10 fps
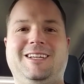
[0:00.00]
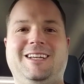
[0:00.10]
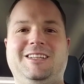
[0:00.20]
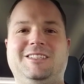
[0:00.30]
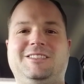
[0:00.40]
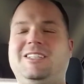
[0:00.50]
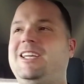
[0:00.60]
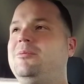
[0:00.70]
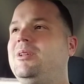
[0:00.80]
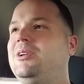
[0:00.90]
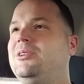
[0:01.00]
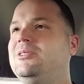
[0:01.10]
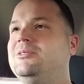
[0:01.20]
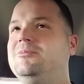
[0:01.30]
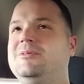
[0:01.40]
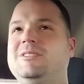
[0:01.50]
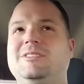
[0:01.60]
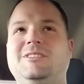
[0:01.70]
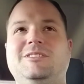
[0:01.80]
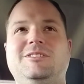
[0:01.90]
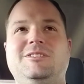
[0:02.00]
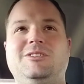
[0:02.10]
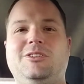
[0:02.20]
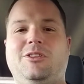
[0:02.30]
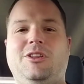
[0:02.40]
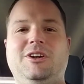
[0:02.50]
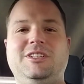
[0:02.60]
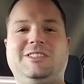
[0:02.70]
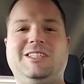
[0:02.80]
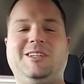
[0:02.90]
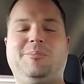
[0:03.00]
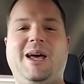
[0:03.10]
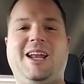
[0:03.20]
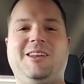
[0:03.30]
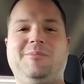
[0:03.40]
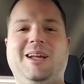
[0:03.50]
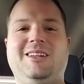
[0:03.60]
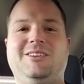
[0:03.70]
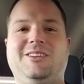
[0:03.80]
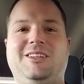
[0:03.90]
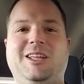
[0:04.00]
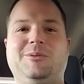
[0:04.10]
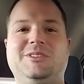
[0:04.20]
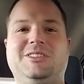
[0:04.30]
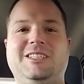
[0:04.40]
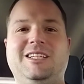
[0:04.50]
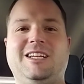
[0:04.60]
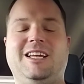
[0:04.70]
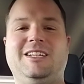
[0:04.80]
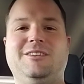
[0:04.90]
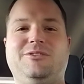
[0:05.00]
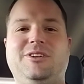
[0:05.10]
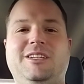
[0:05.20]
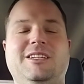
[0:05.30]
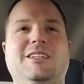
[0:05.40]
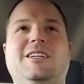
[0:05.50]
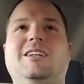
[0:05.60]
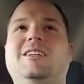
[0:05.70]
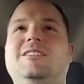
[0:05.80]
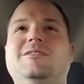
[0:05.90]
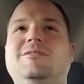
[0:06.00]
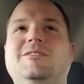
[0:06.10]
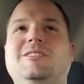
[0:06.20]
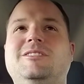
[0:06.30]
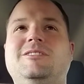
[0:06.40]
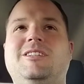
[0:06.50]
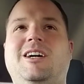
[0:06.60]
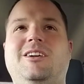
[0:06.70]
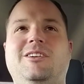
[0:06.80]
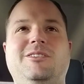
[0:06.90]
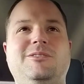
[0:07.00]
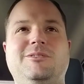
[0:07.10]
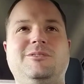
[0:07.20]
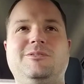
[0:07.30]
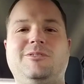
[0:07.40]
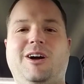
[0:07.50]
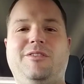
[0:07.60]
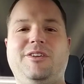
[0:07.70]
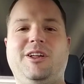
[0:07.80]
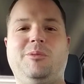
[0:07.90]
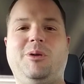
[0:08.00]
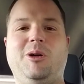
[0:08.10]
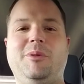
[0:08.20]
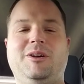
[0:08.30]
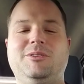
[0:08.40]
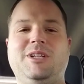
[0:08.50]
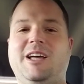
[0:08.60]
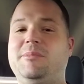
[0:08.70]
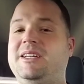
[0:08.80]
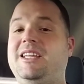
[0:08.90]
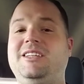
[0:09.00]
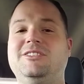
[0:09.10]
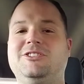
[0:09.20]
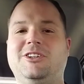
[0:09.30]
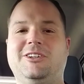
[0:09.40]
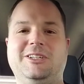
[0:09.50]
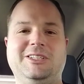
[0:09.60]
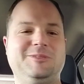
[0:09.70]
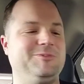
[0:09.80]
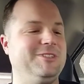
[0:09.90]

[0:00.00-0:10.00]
in the same little 30 cent padded mailer that they would send like a freaking, uh, I don't know, Rafael Palmeiro Diamond Kings card in.